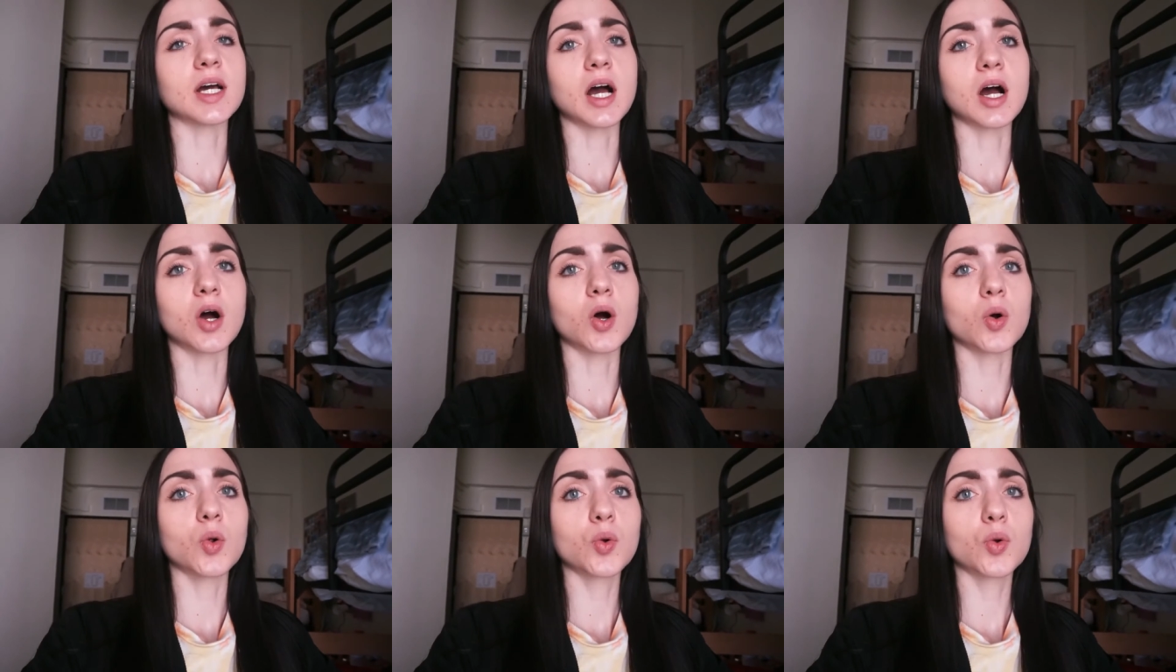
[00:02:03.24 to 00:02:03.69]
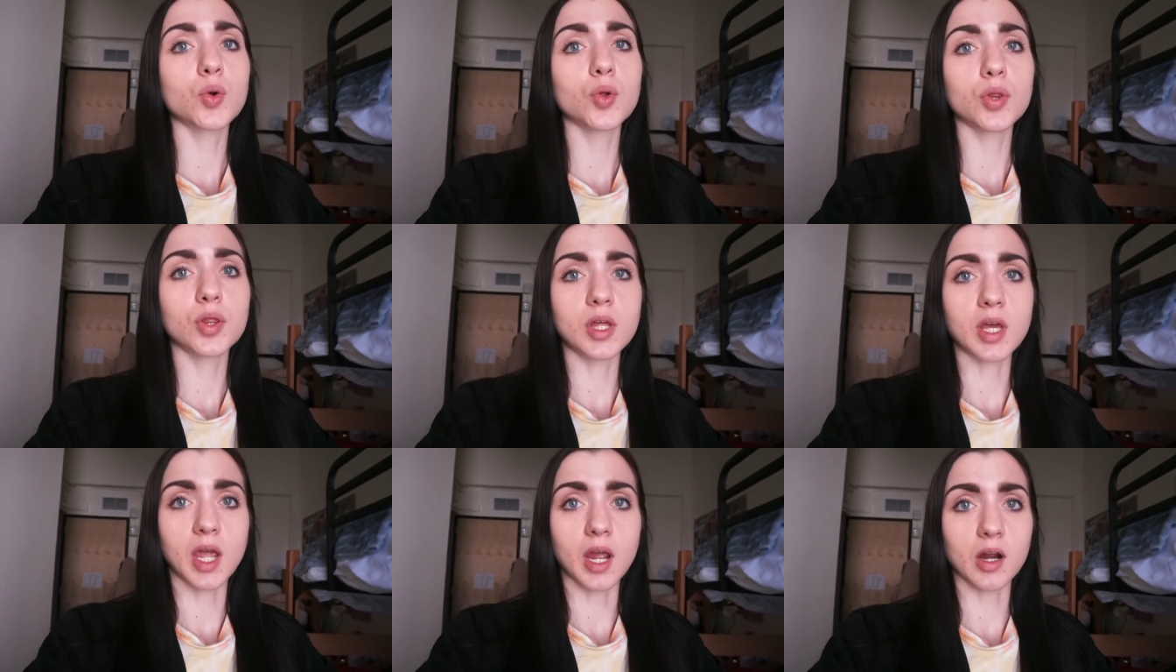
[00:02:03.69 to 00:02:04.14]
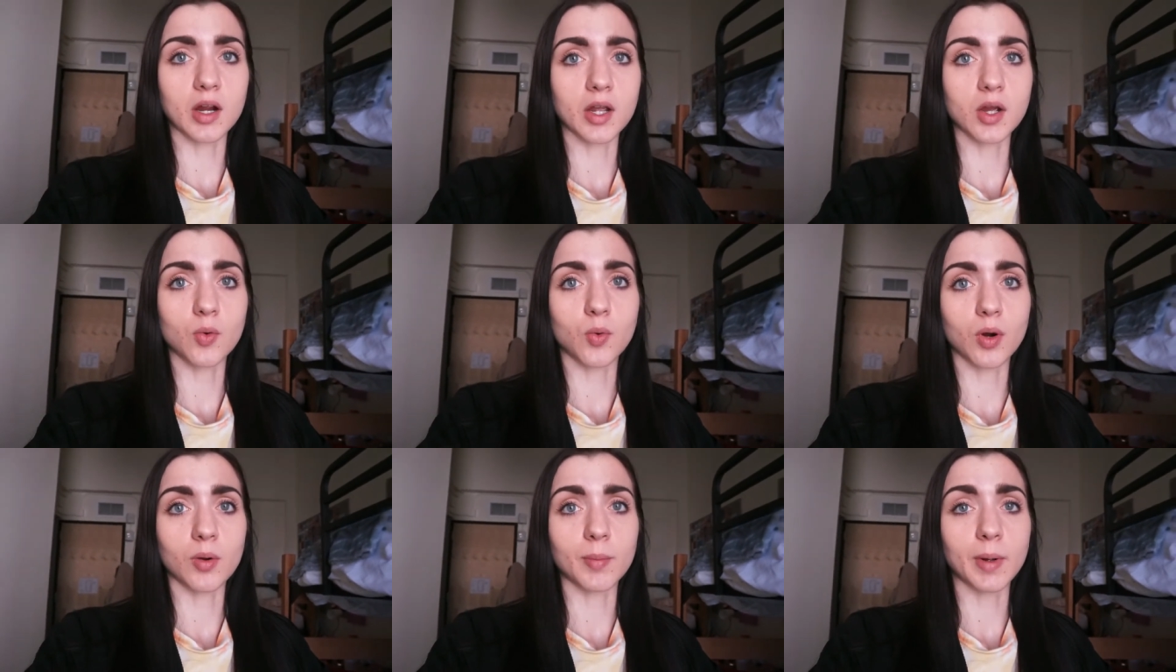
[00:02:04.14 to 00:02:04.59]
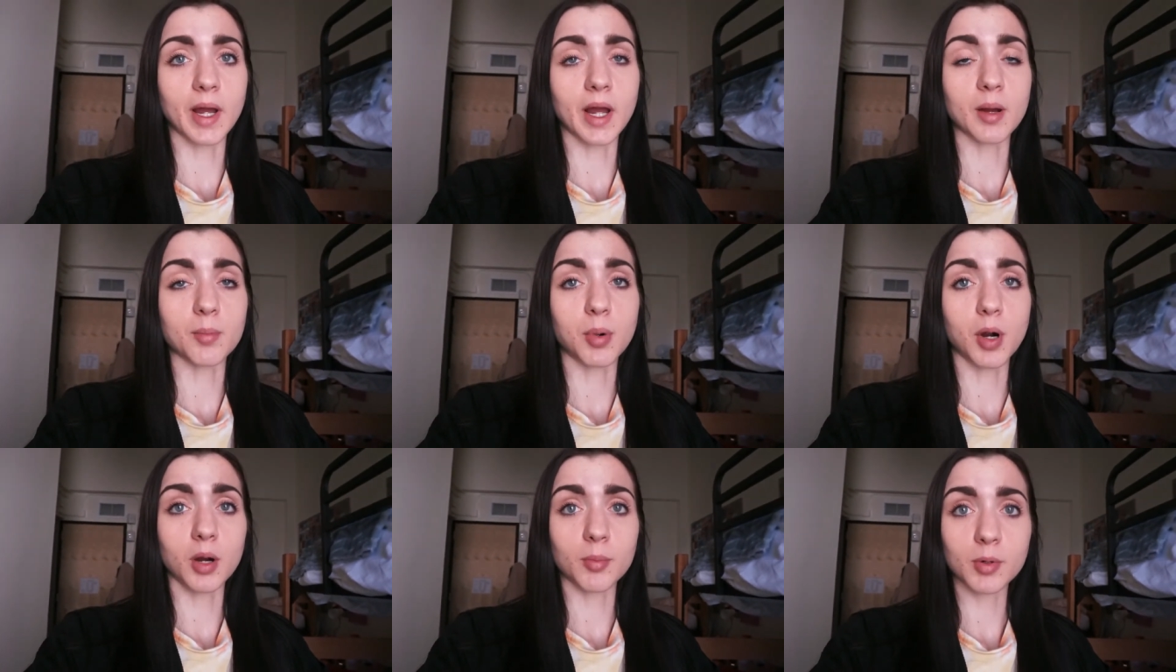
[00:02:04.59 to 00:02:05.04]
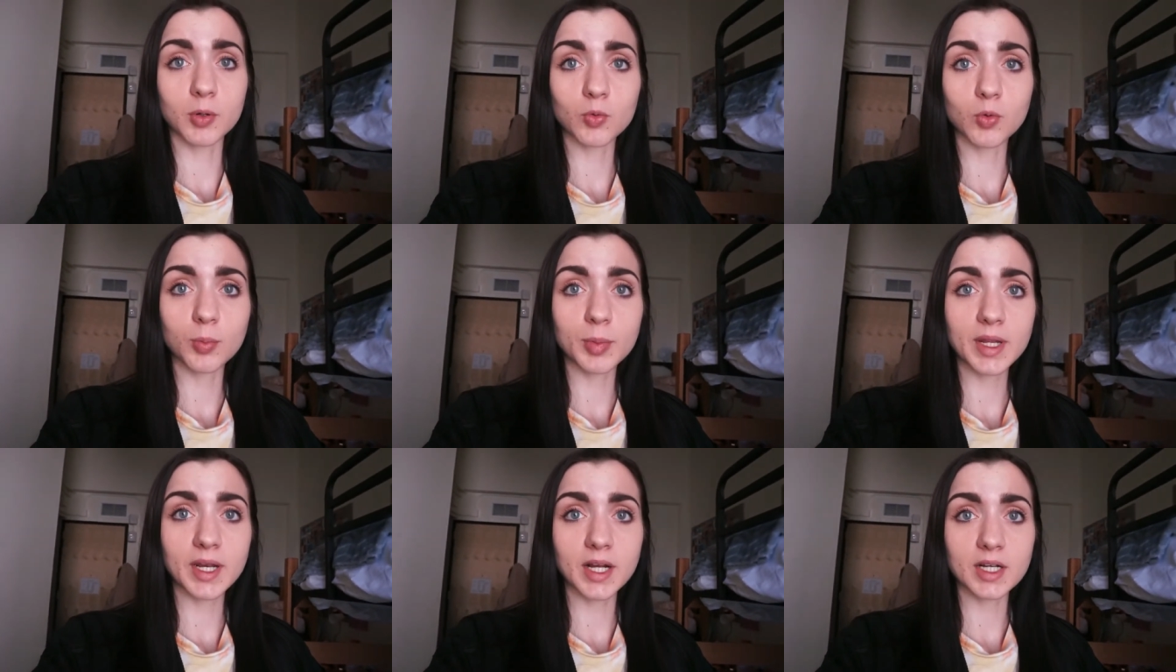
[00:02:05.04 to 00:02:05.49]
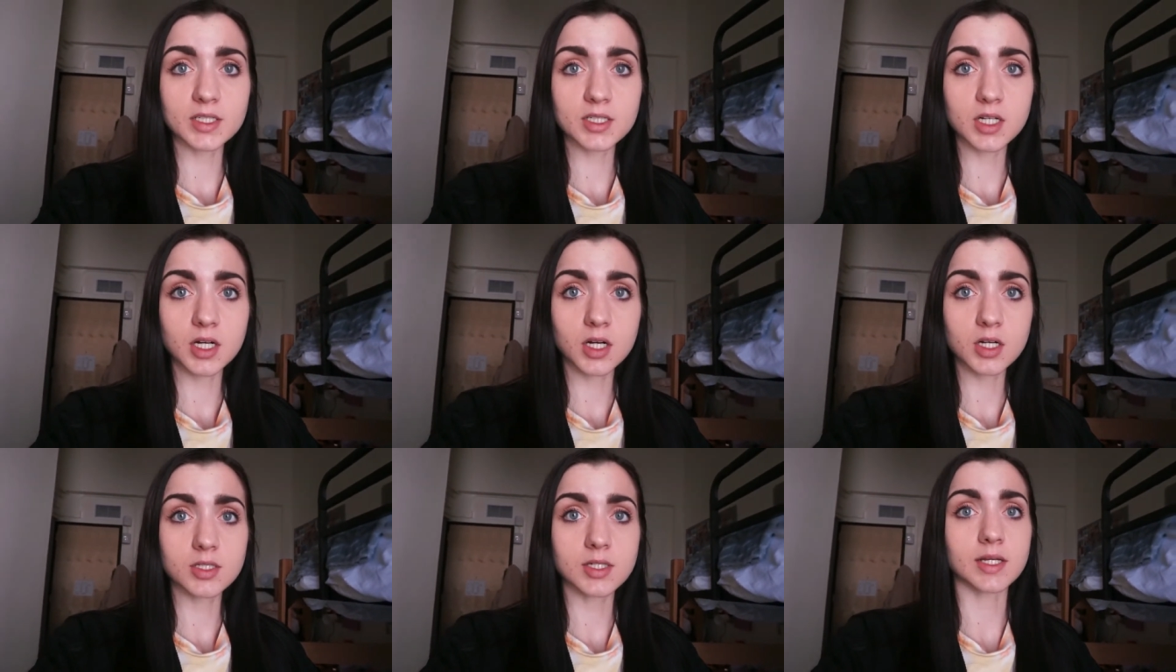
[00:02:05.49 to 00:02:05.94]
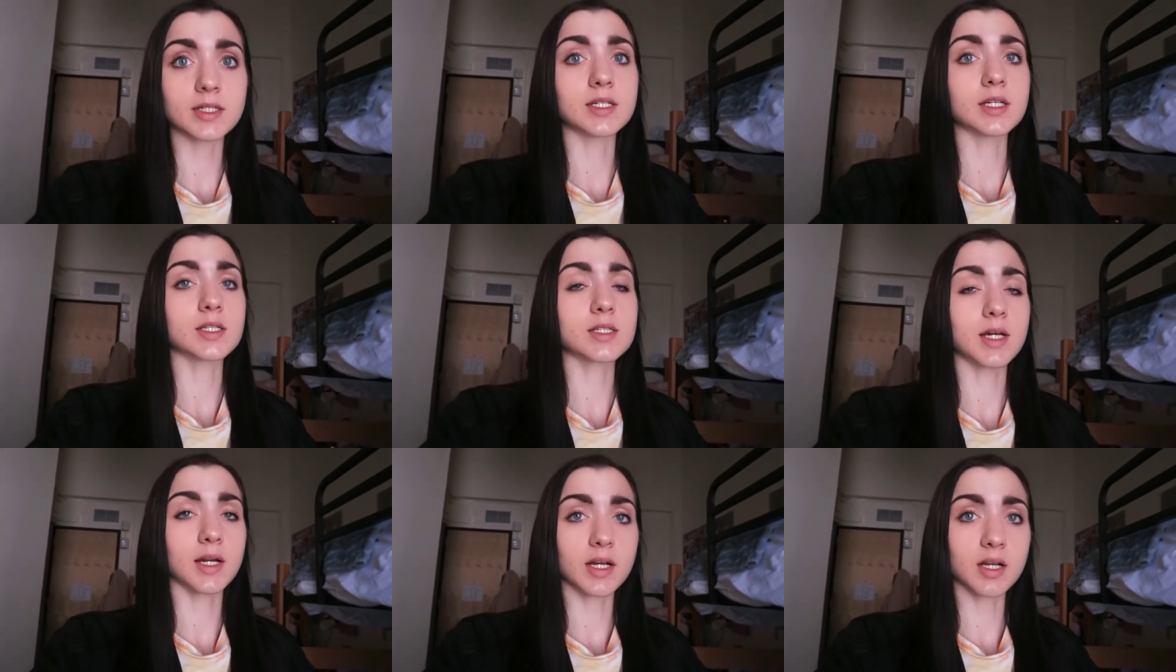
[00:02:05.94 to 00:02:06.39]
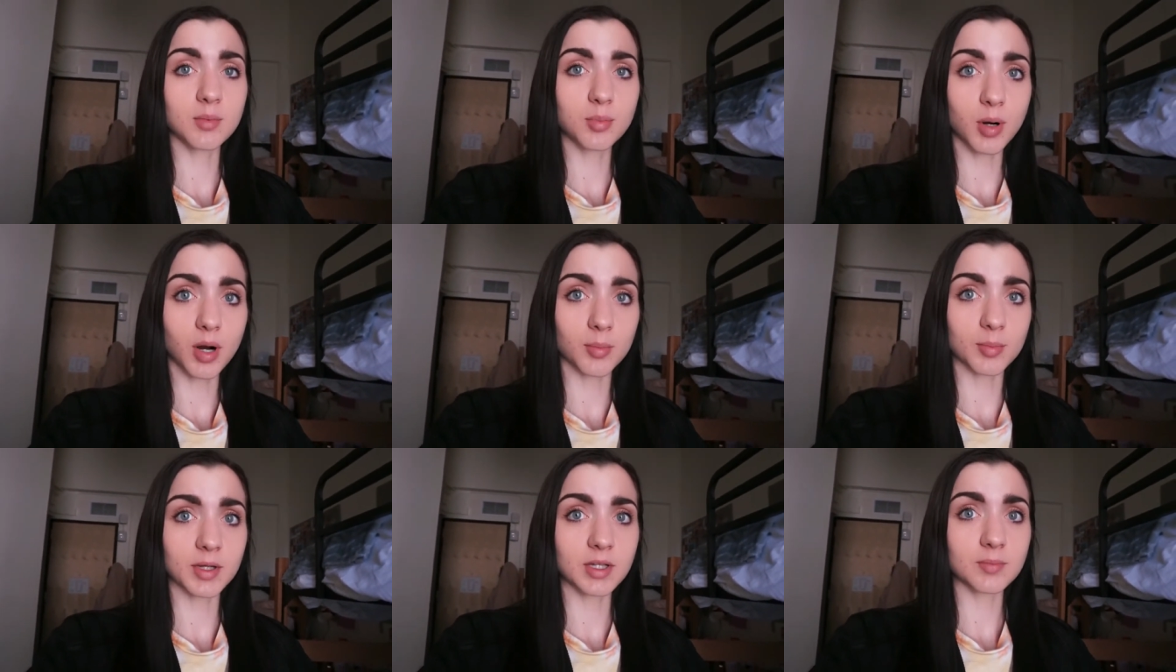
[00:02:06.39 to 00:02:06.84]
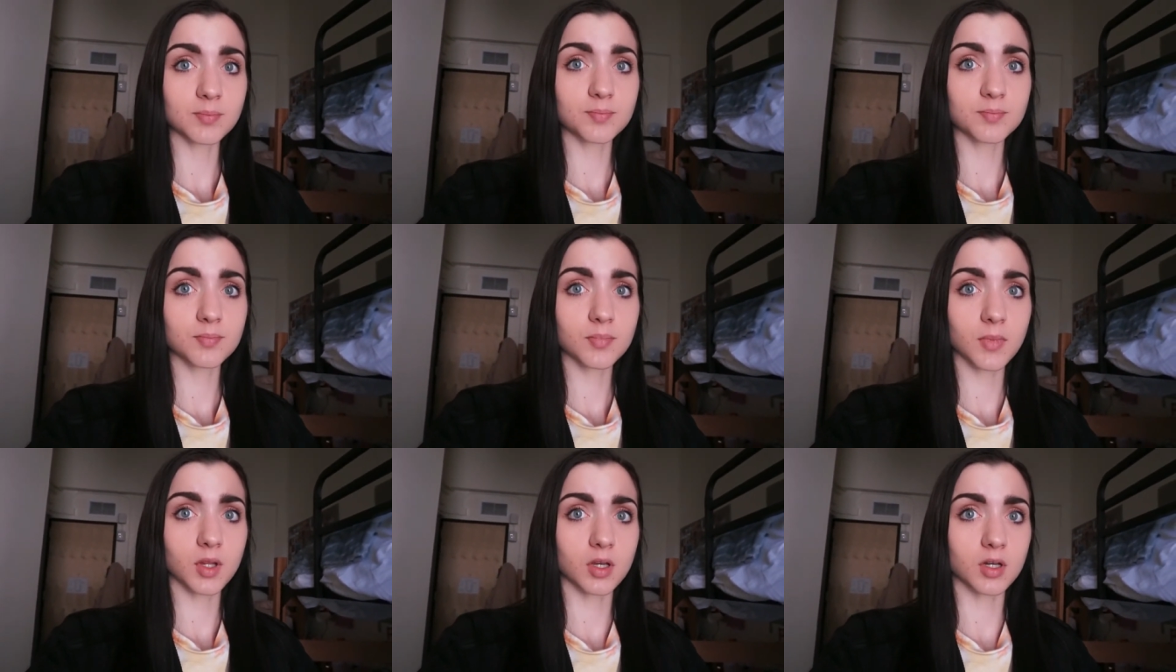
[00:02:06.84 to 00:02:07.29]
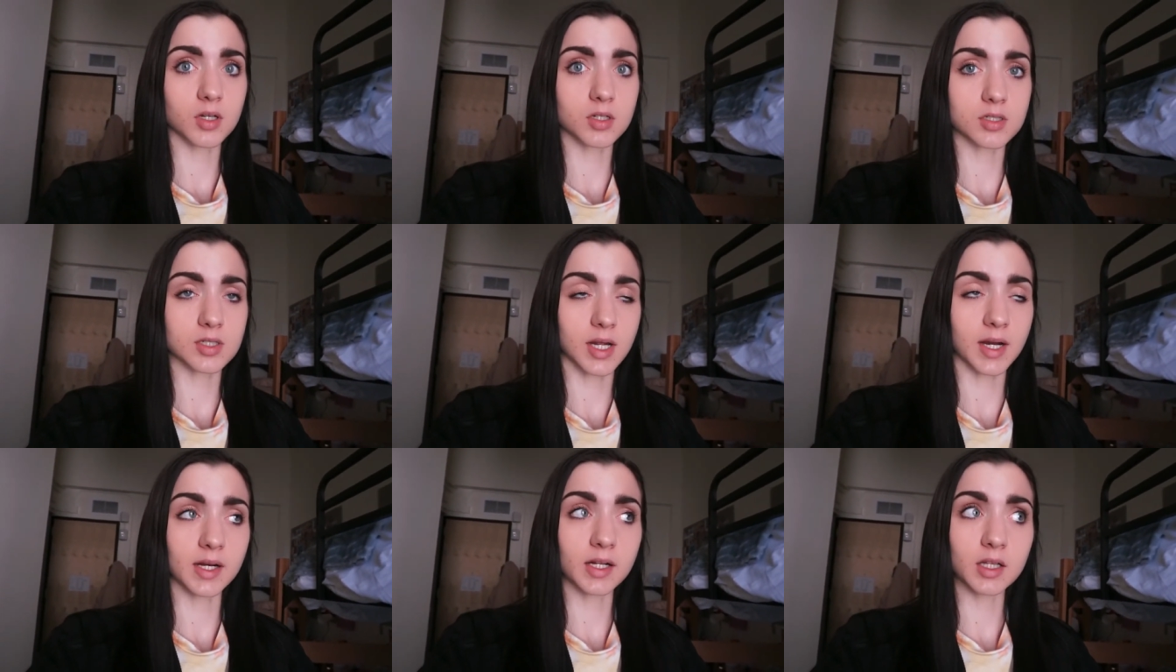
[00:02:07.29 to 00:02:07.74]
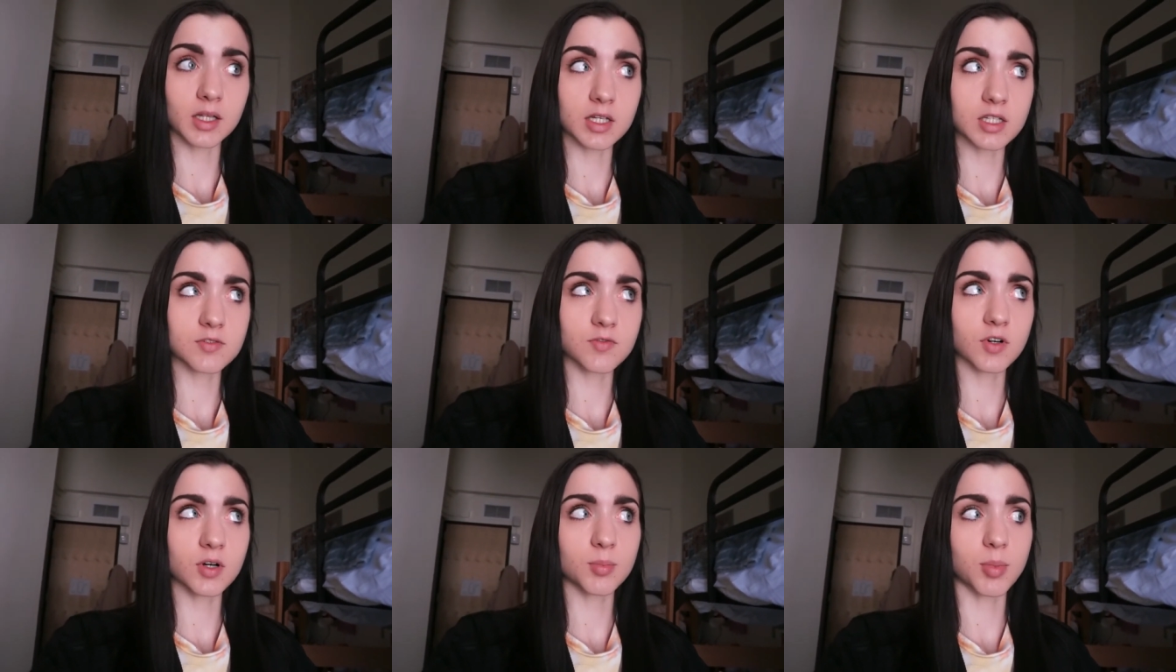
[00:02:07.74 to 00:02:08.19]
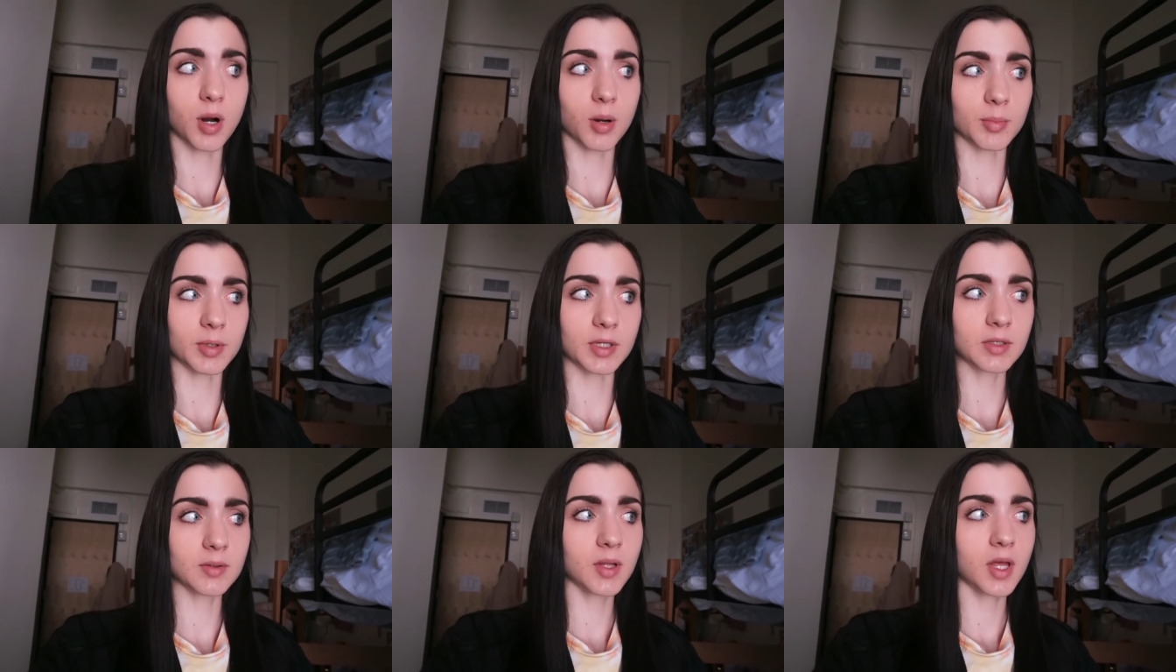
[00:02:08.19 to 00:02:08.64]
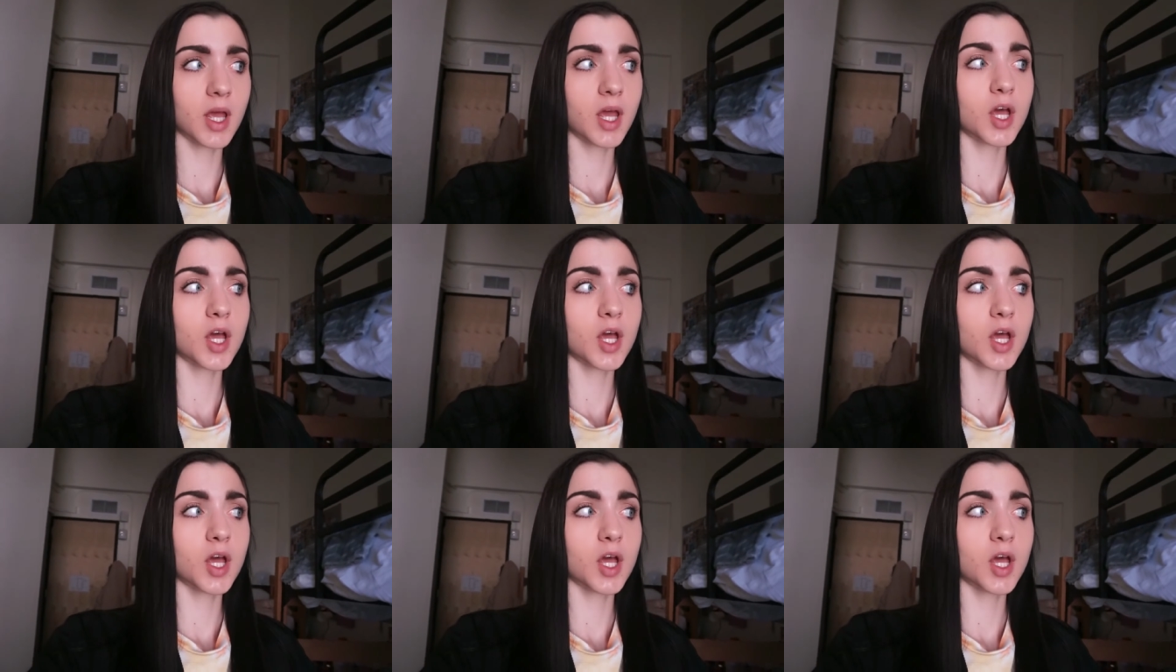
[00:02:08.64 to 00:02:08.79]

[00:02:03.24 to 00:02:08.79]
out the area where my apartment will be next year because I did sign an apartment, uh, sign a lease for an apartment.